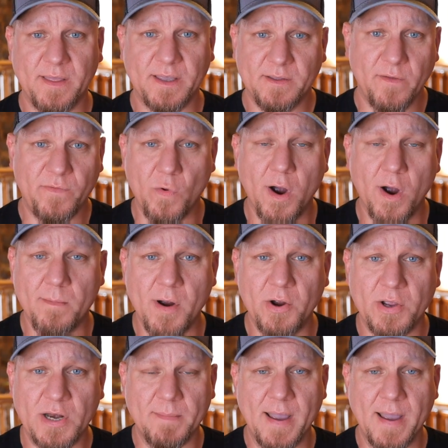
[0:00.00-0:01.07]
look, if you are a
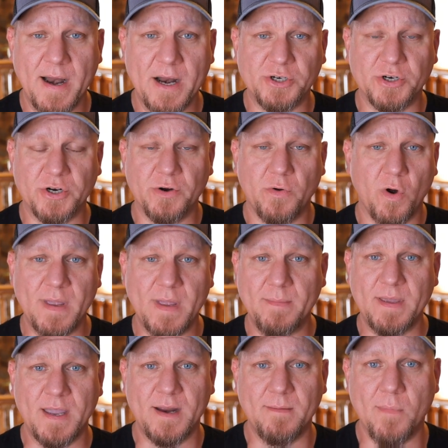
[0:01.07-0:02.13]
marketing manager or
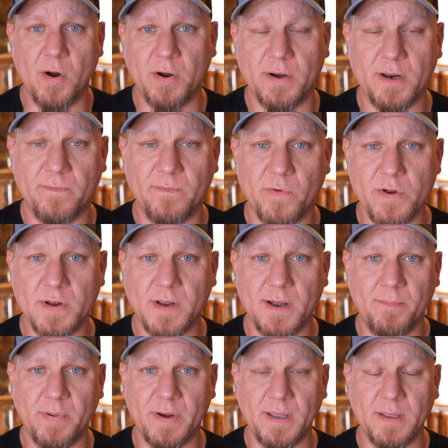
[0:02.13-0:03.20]
maybe in marketing for your
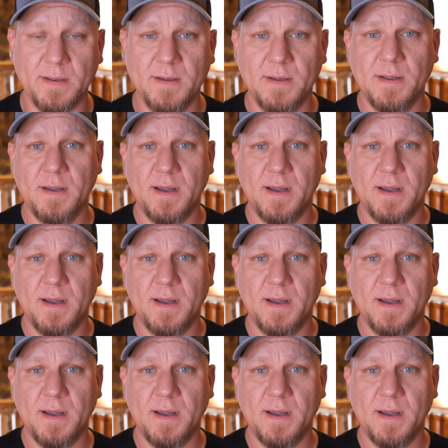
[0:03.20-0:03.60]
company,